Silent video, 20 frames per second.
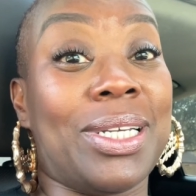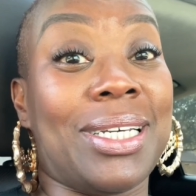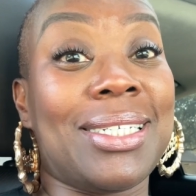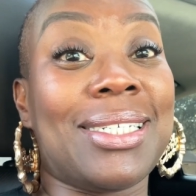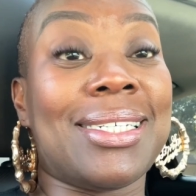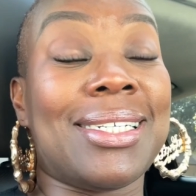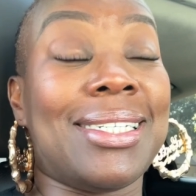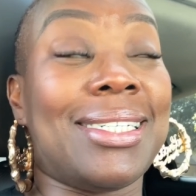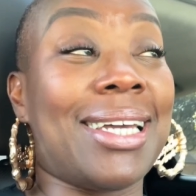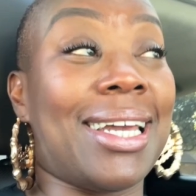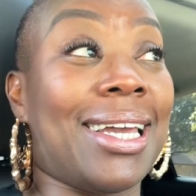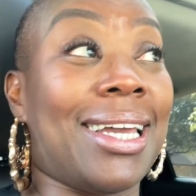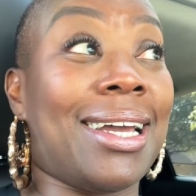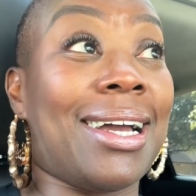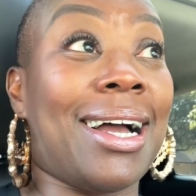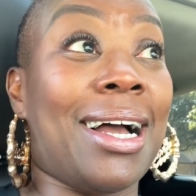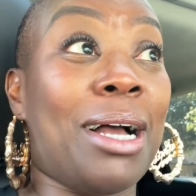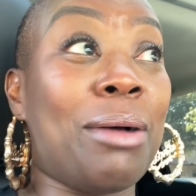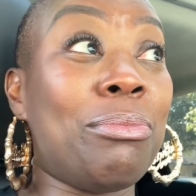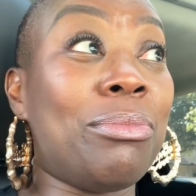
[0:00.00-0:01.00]
it today.
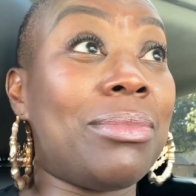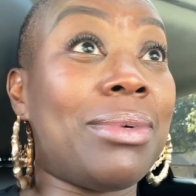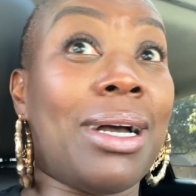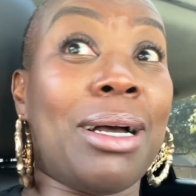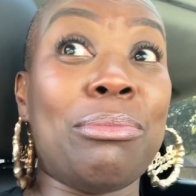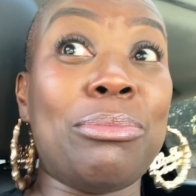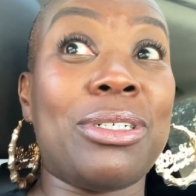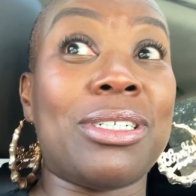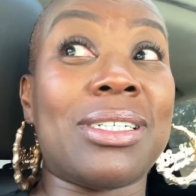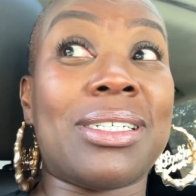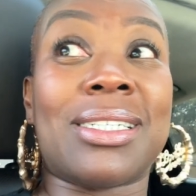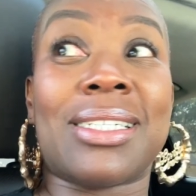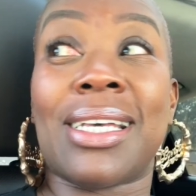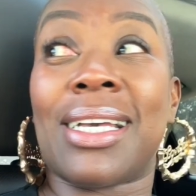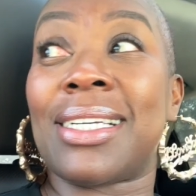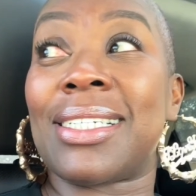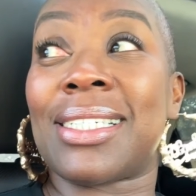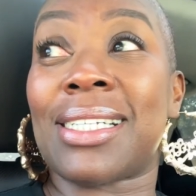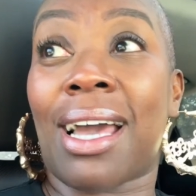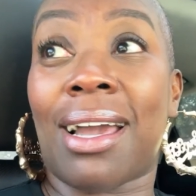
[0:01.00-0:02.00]
I'm just
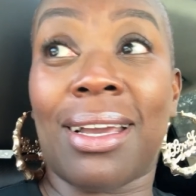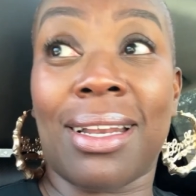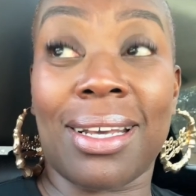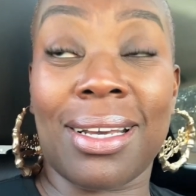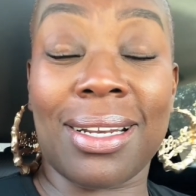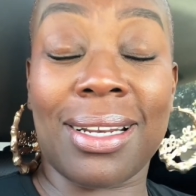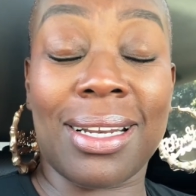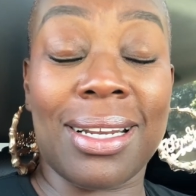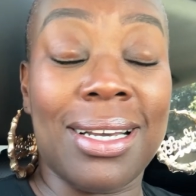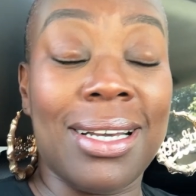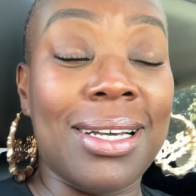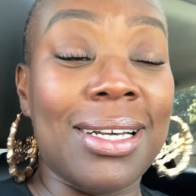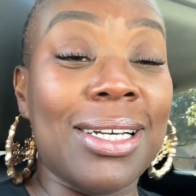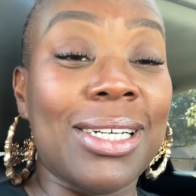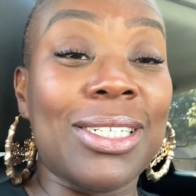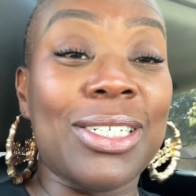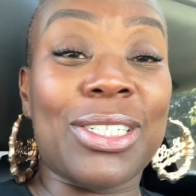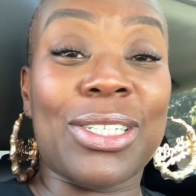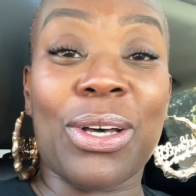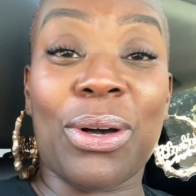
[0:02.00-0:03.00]
excited.
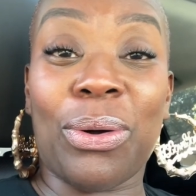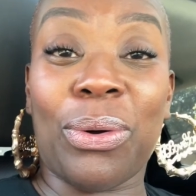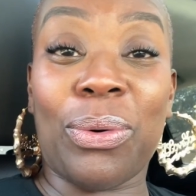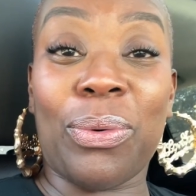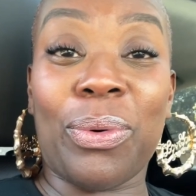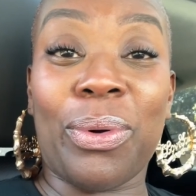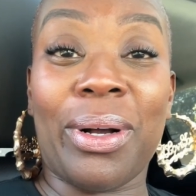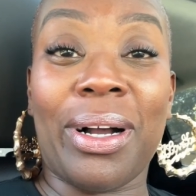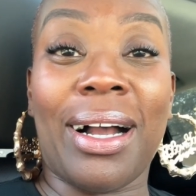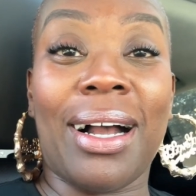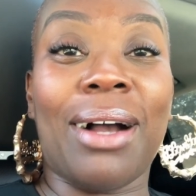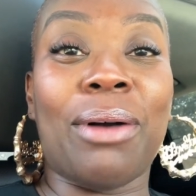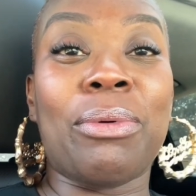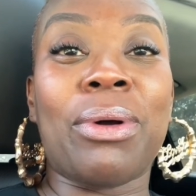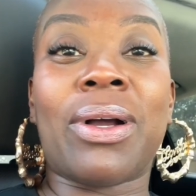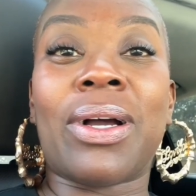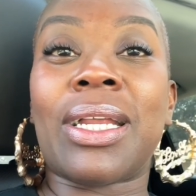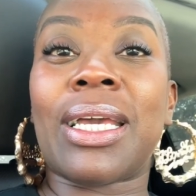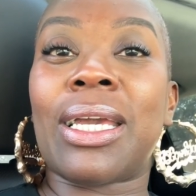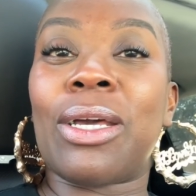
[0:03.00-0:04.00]
So
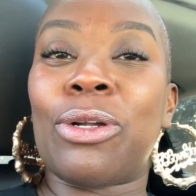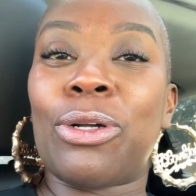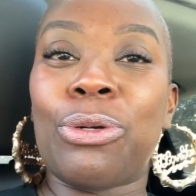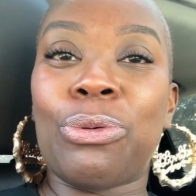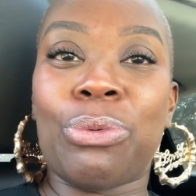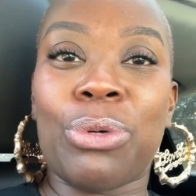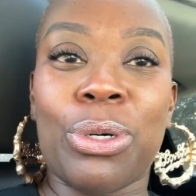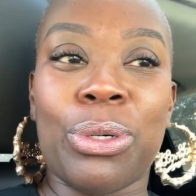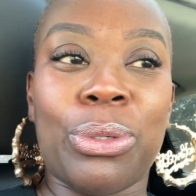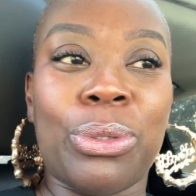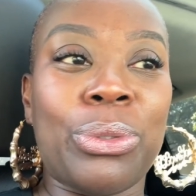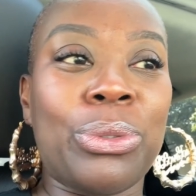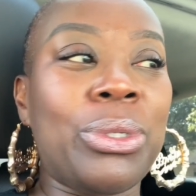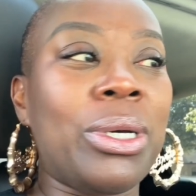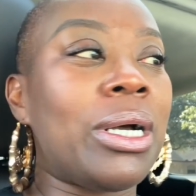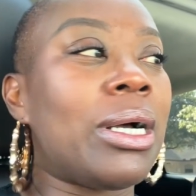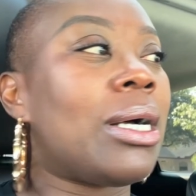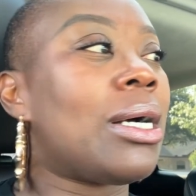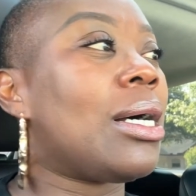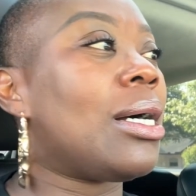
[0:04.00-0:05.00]
we're going to get on the road.
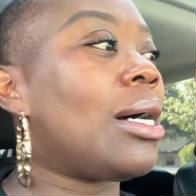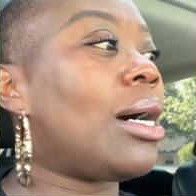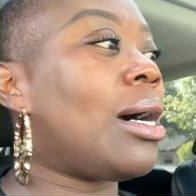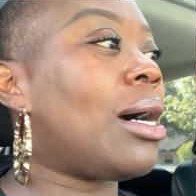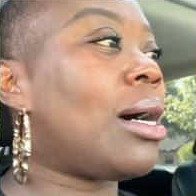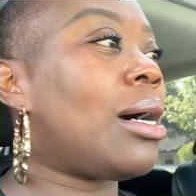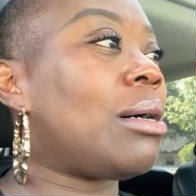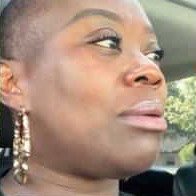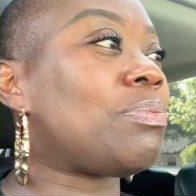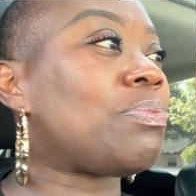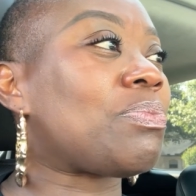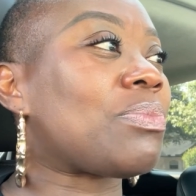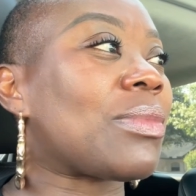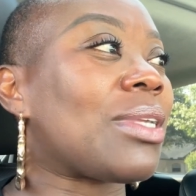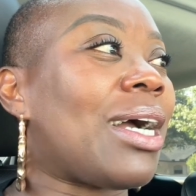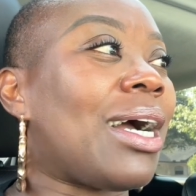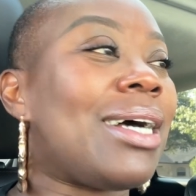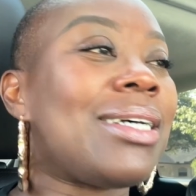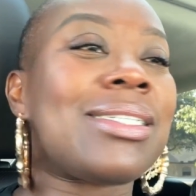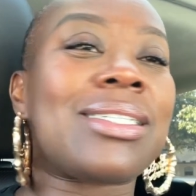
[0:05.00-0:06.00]

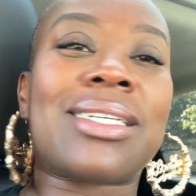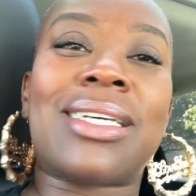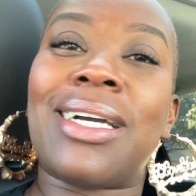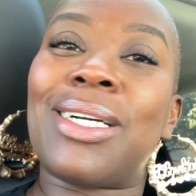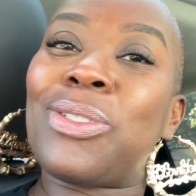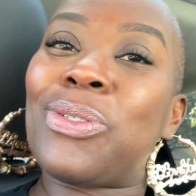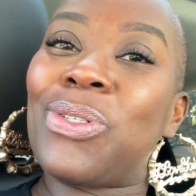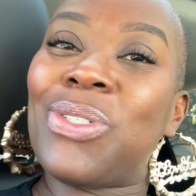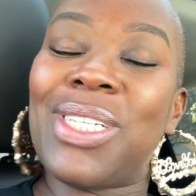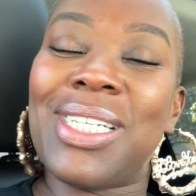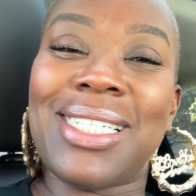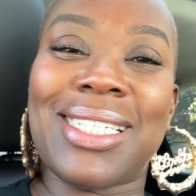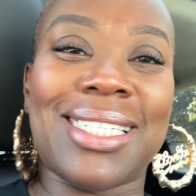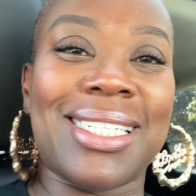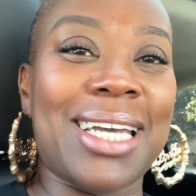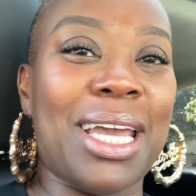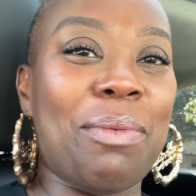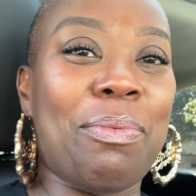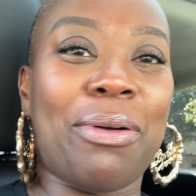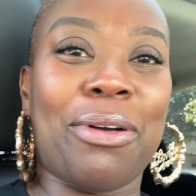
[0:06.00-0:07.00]
I scheduled this
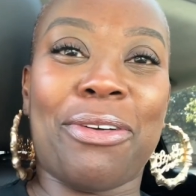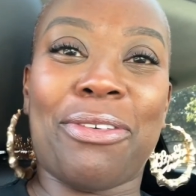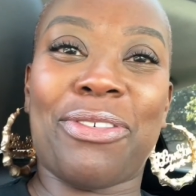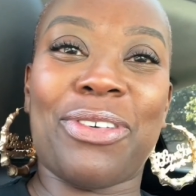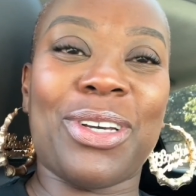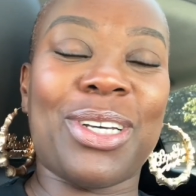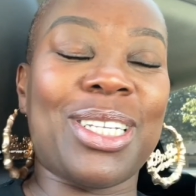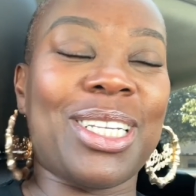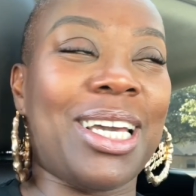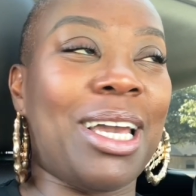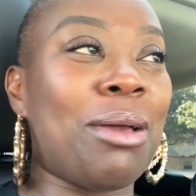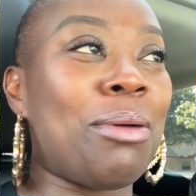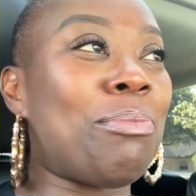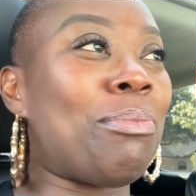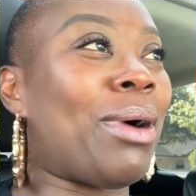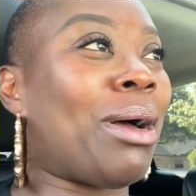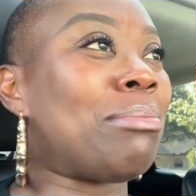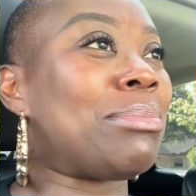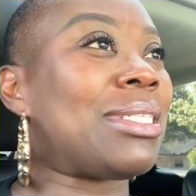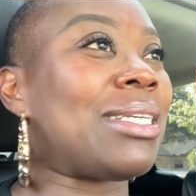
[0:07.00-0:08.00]
day perfectly.
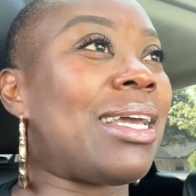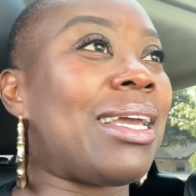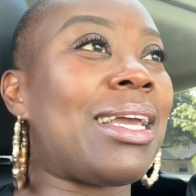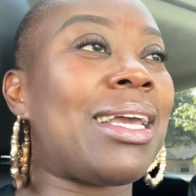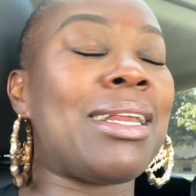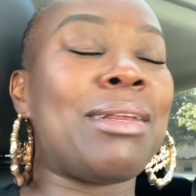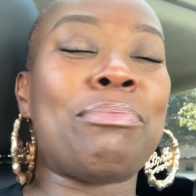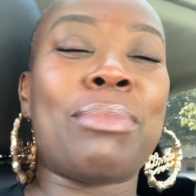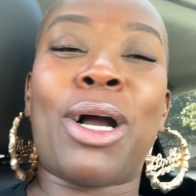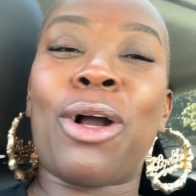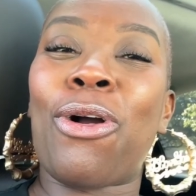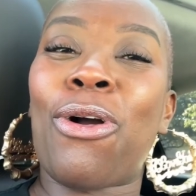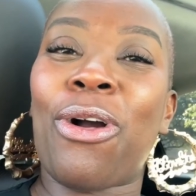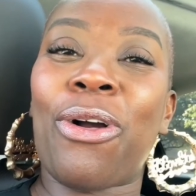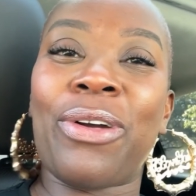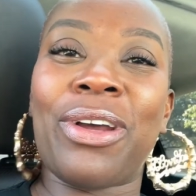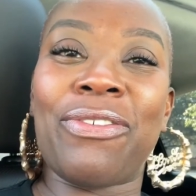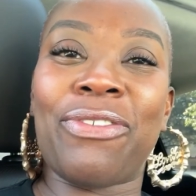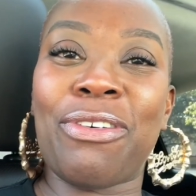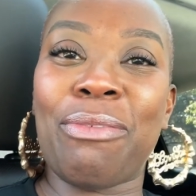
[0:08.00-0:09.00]
I'm taking my
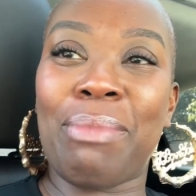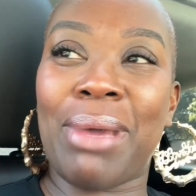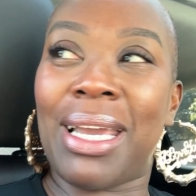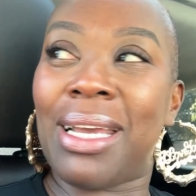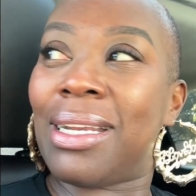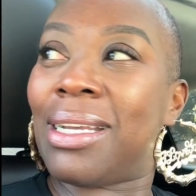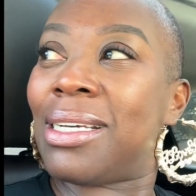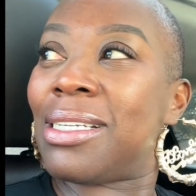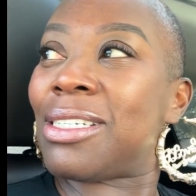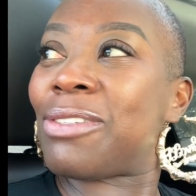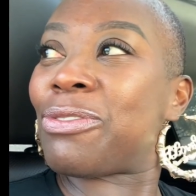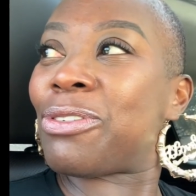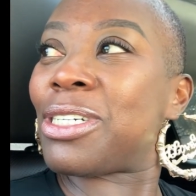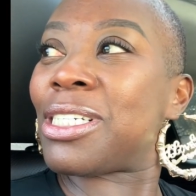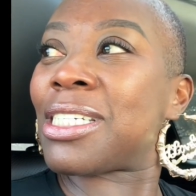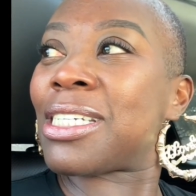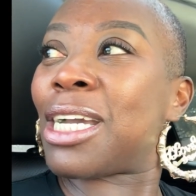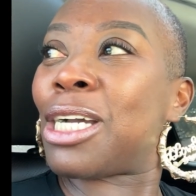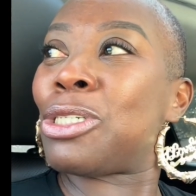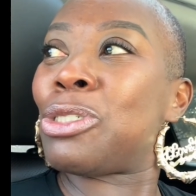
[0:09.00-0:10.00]
car in for maintenance, for
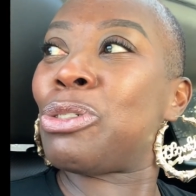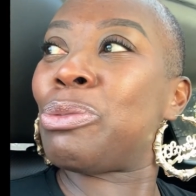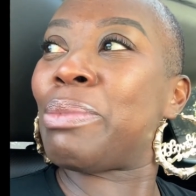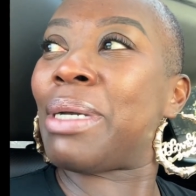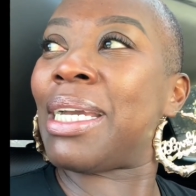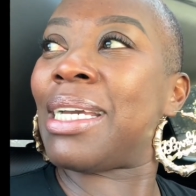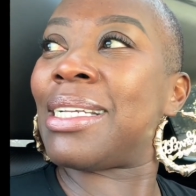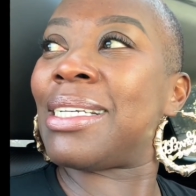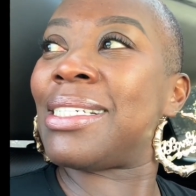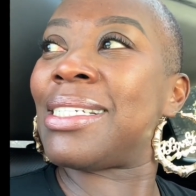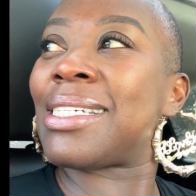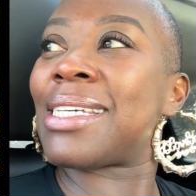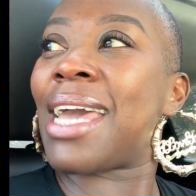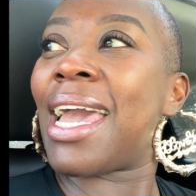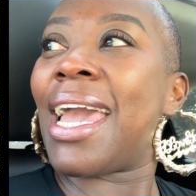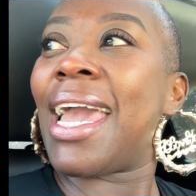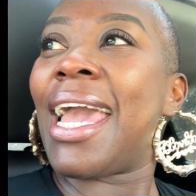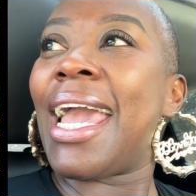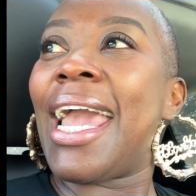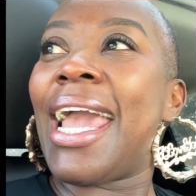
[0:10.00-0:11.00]
scheduled maintenance.
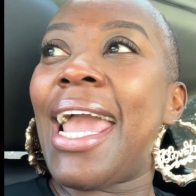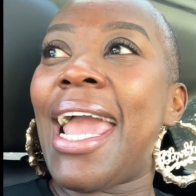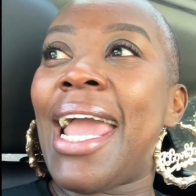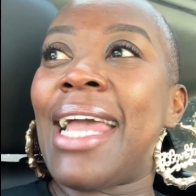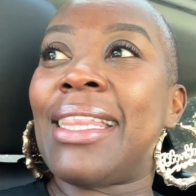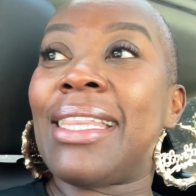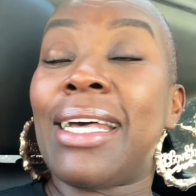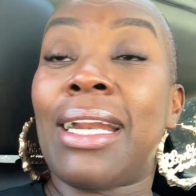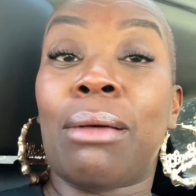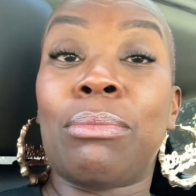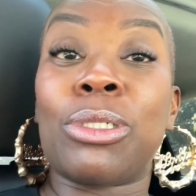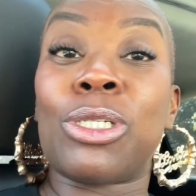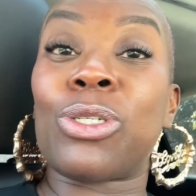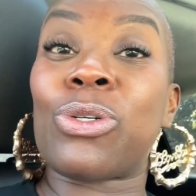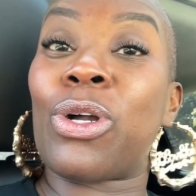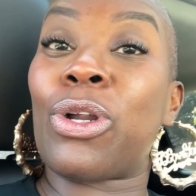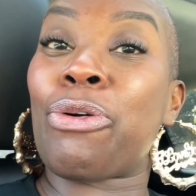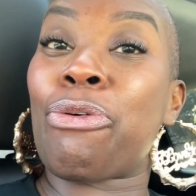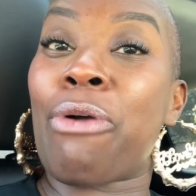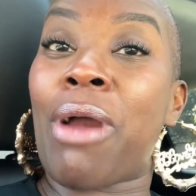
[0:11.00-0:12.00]
And then I'm just
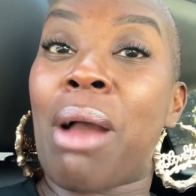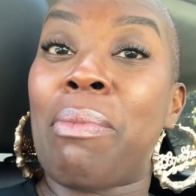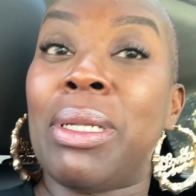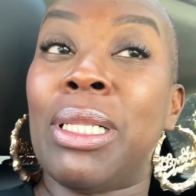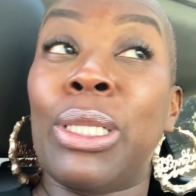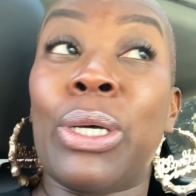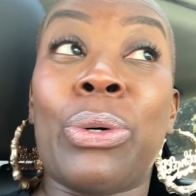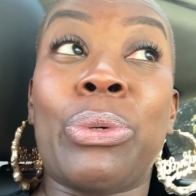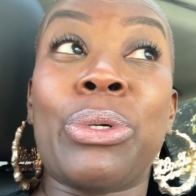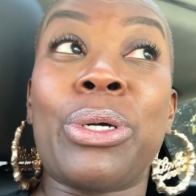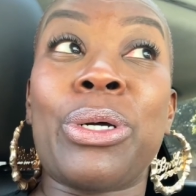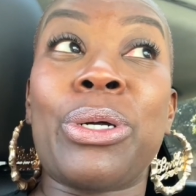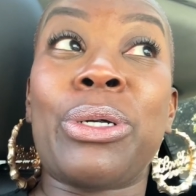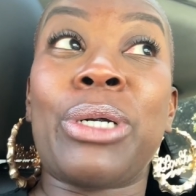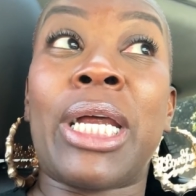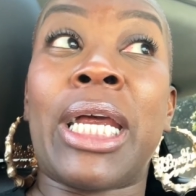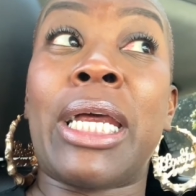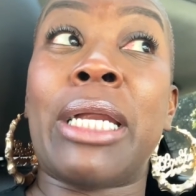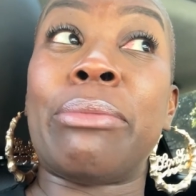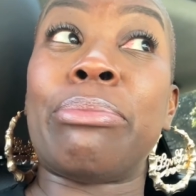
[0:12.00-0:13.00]
going to grab a loaner,
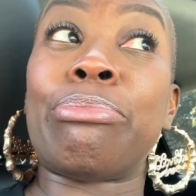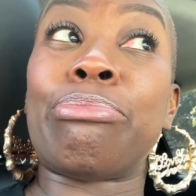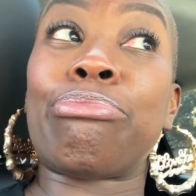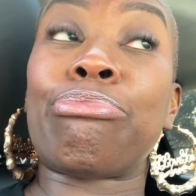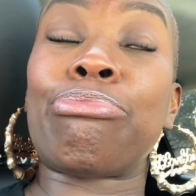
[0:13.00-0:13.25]
and